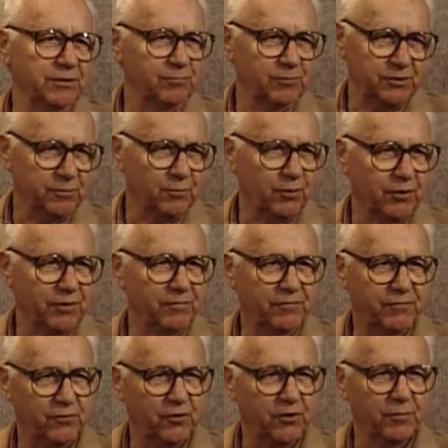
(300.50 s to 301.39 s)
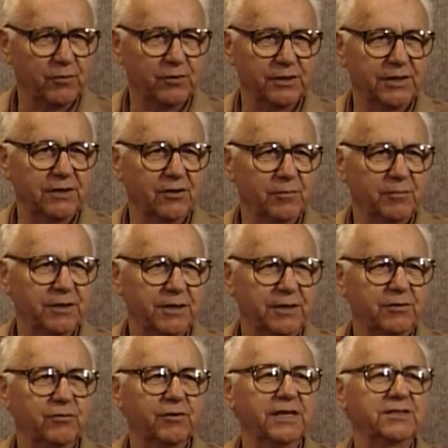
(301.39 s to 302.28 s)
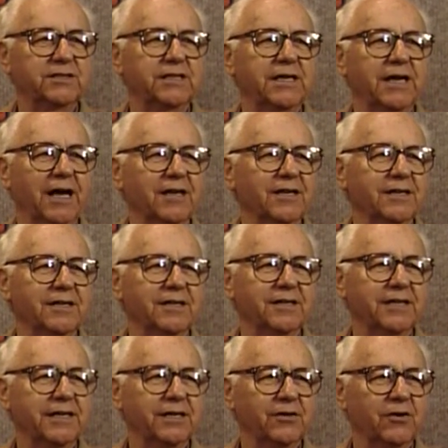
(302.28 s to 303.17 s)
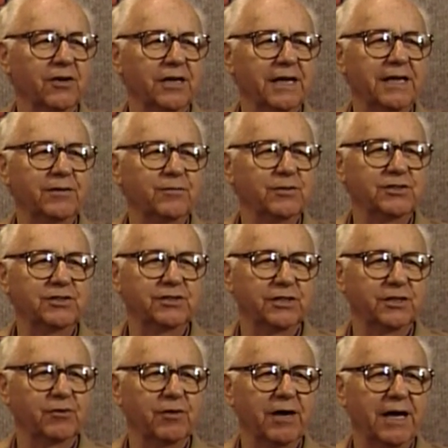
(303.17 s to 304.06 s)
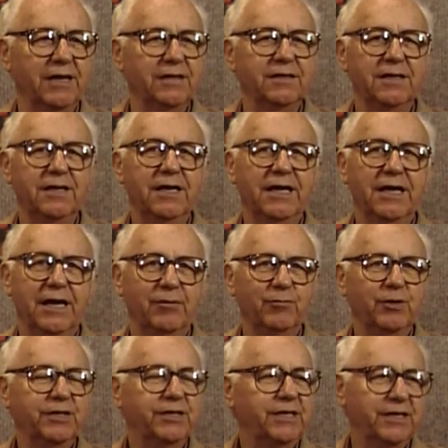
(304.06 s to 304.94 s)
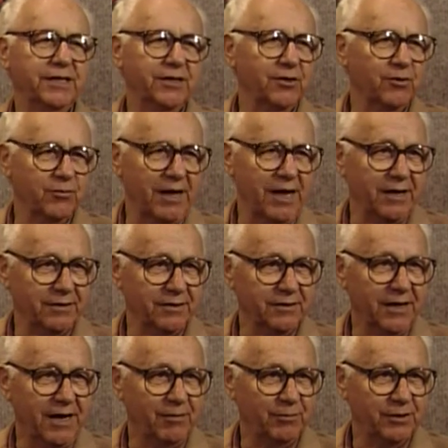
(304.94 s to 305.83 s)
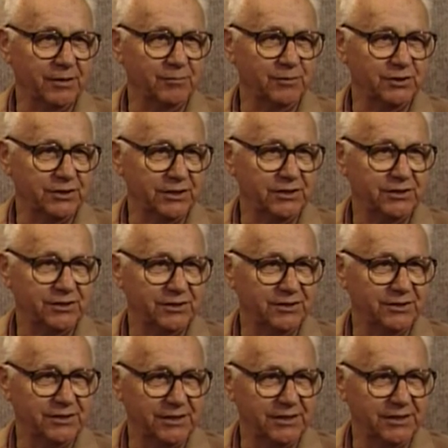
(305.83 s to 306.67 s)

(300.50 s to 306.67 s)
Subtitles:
it was more informal, you know, but he dressed elegantly and all that, and would sit around and would kid around a lot with the musicians.